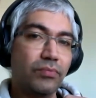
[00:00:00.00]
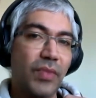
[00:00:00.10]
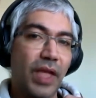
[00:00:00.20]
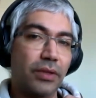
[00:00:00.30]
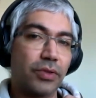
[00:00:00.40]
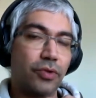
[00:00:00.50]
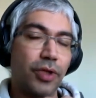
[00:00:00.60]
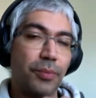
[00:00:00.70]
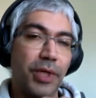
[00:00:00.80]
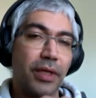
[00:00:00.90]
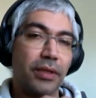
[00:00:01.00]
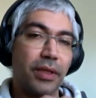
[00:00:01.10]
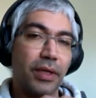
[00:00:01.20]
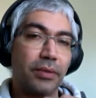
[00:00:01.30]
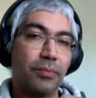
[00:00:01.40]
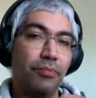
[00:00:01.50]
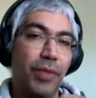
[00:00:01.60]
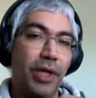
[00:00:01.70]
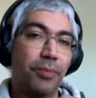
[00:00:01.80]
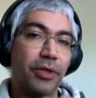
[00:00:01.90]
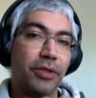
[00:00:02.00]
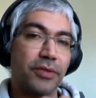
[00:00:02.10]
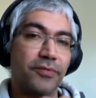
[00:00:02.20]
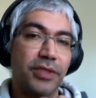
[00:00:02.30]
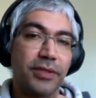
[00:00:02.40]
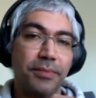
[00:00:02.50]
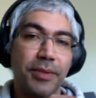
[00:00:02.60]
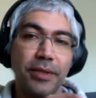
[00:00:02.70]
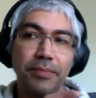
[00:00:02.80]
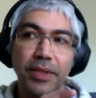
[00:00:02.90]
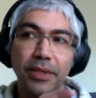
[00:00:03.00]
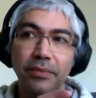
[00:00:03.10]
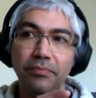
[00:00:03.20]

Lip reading: and the story behind that, mainly because of TCP/IP.